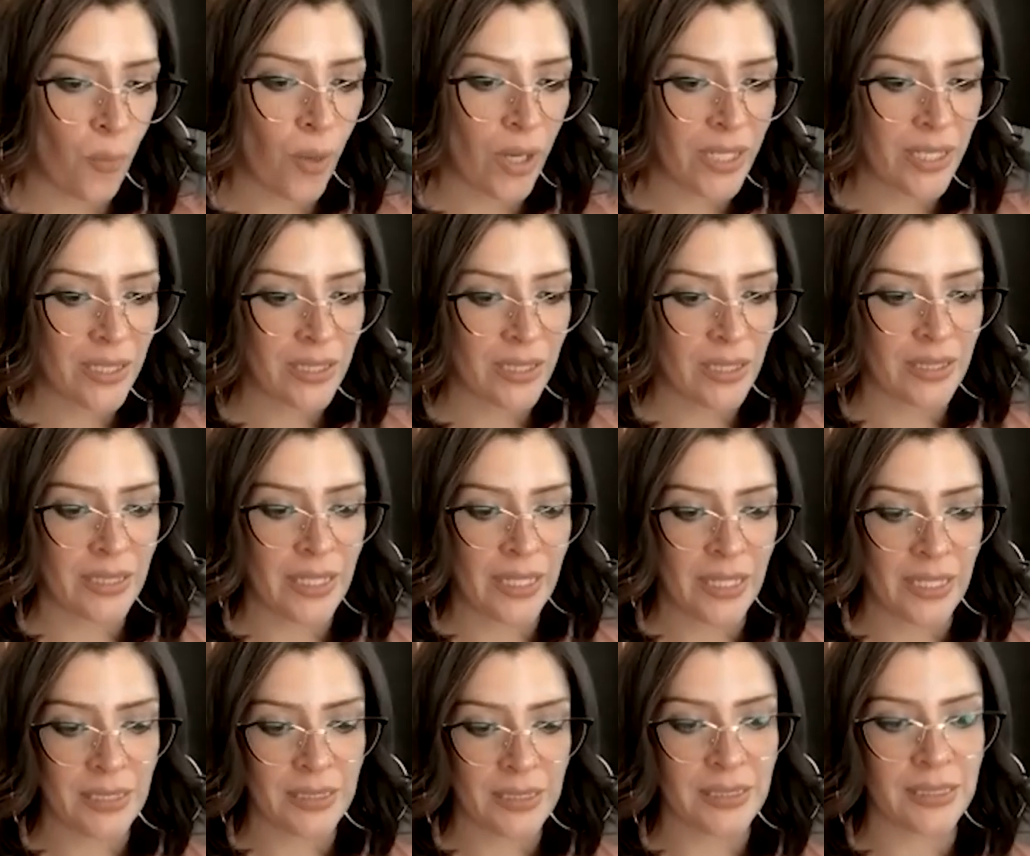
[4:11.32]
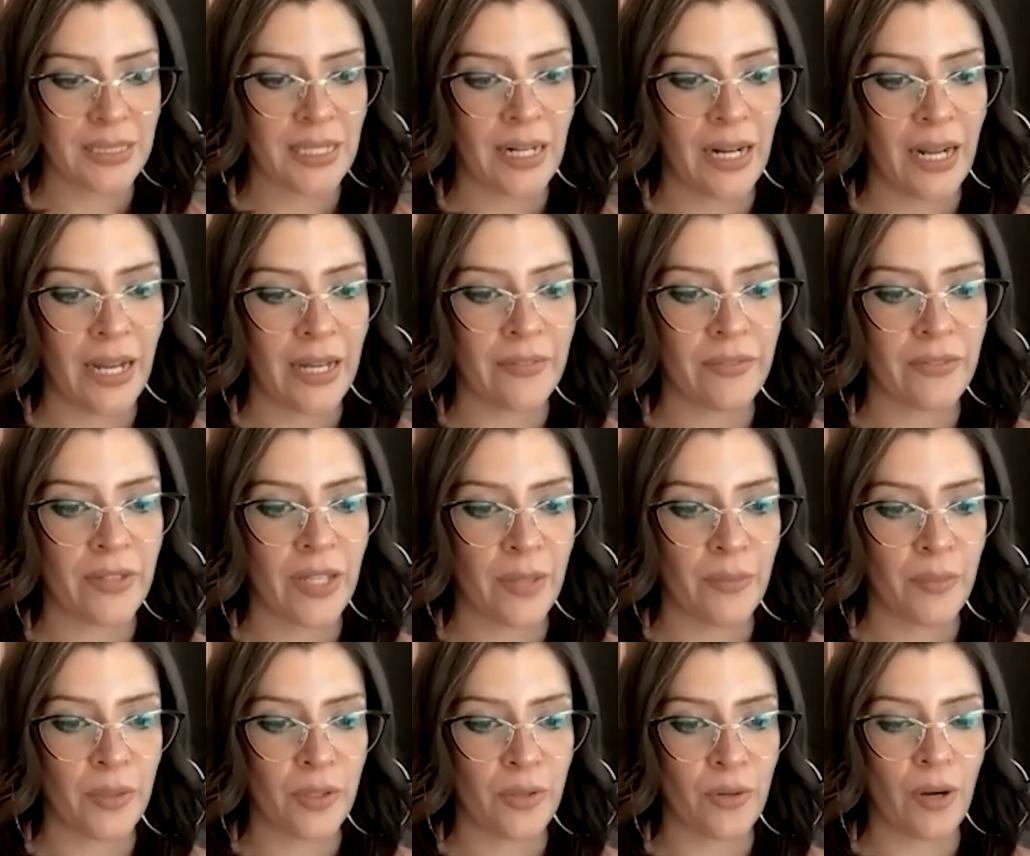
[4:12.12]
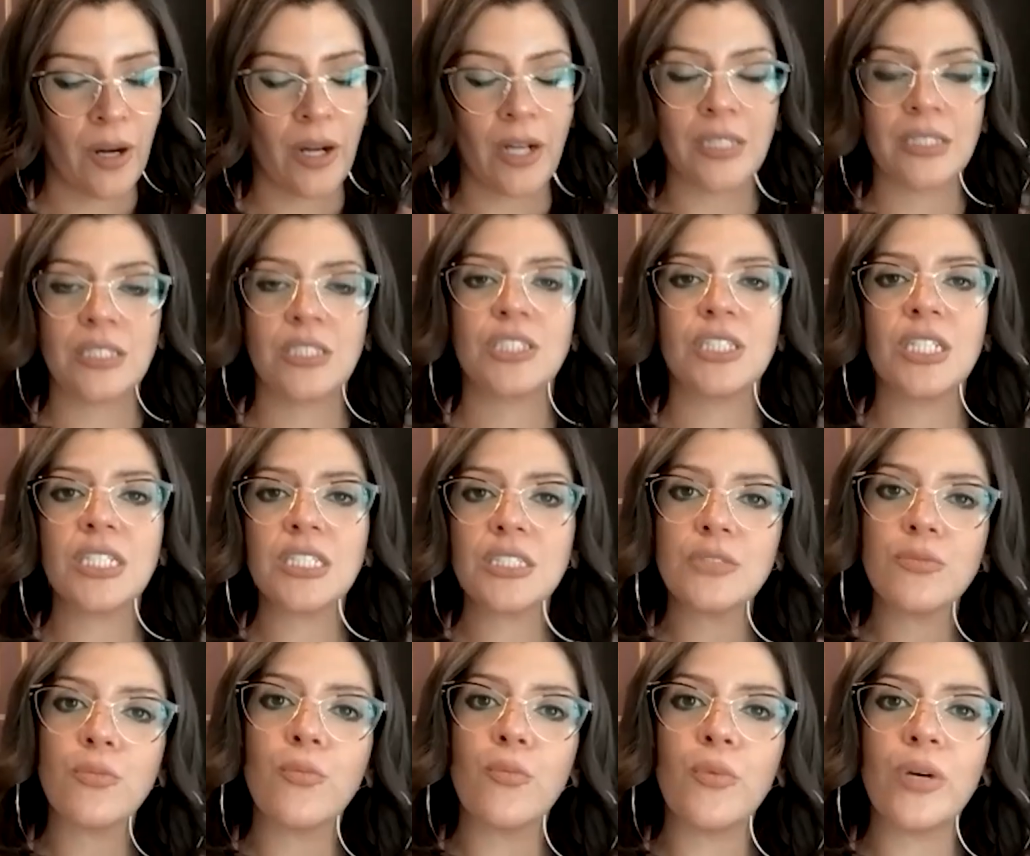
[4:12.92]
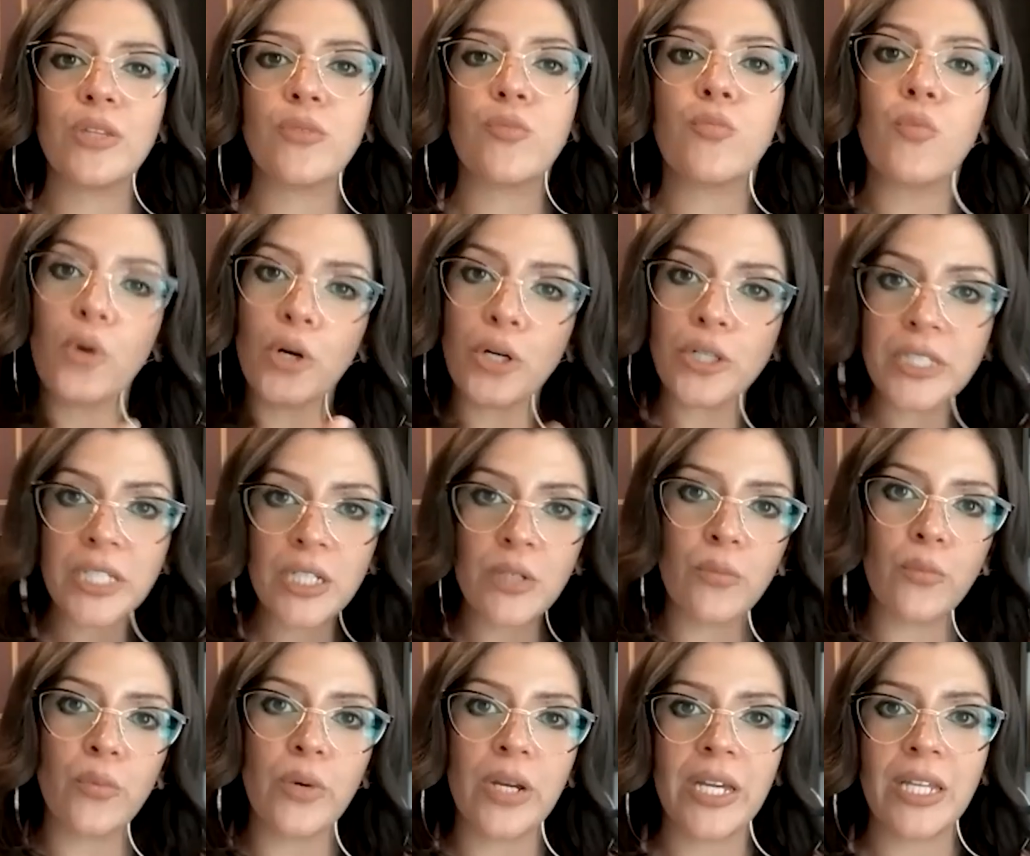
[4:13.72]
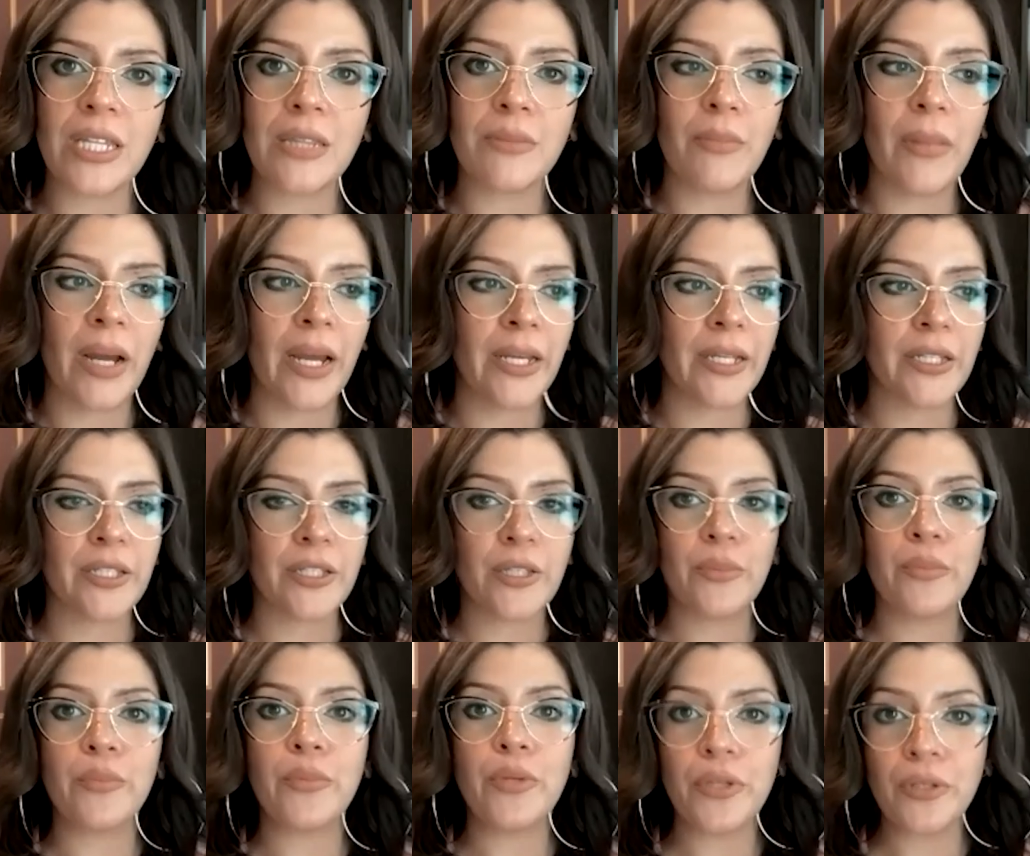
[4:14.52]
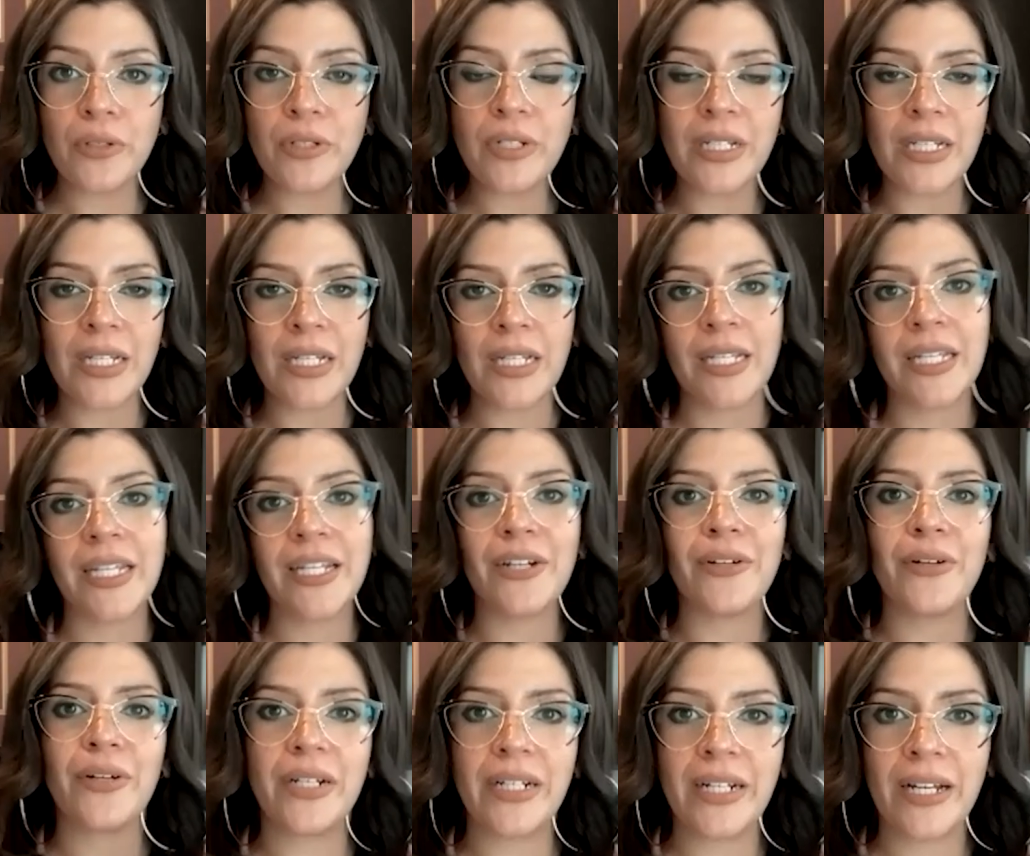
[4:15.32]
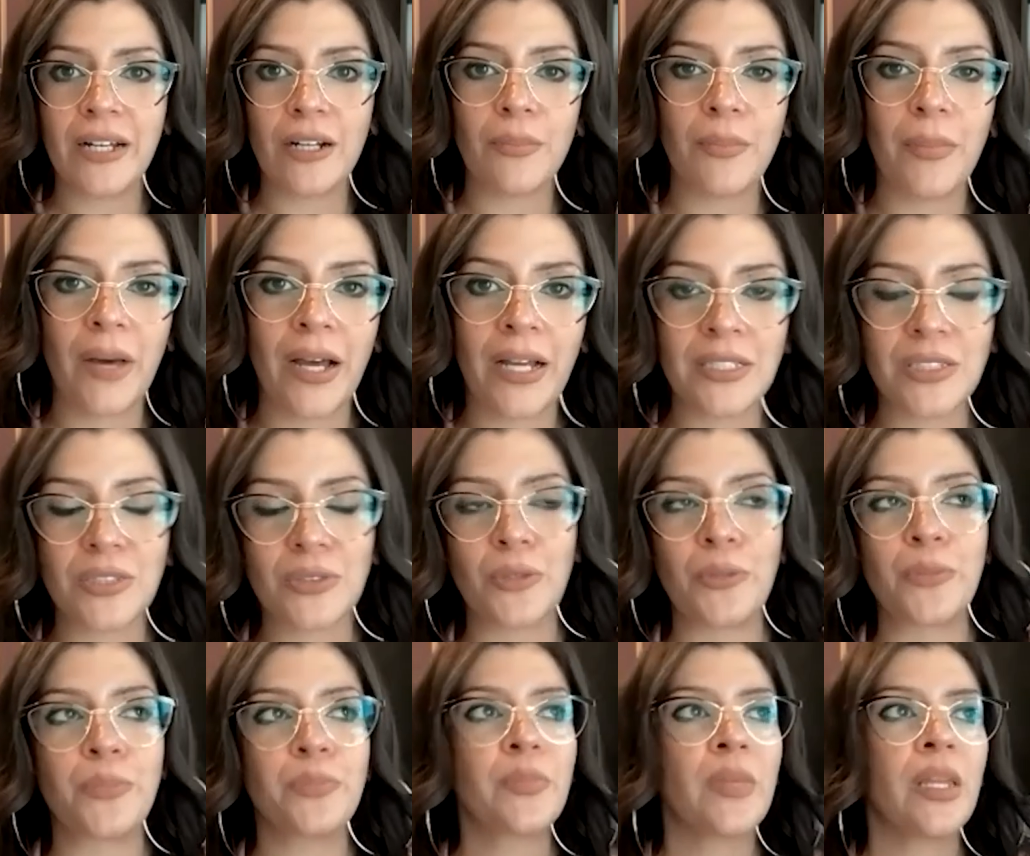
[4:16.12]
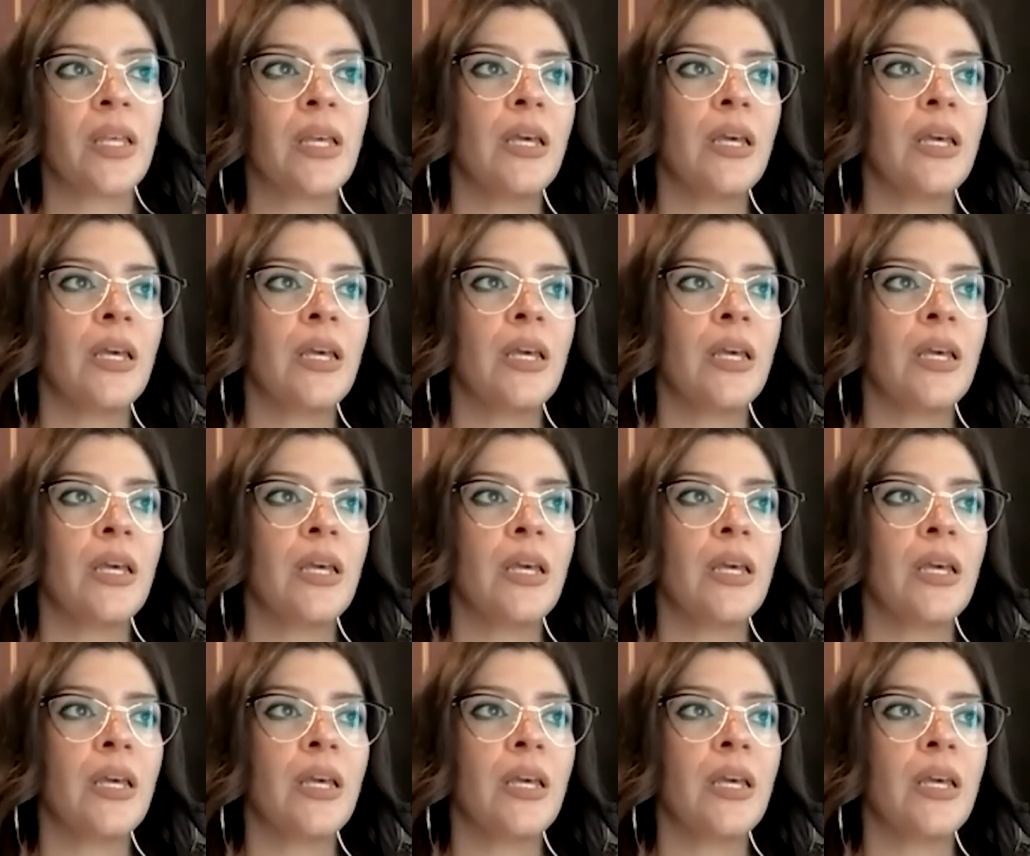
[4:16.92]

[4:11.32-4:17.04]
one of the things that I've came across just with working with my community here in El Paso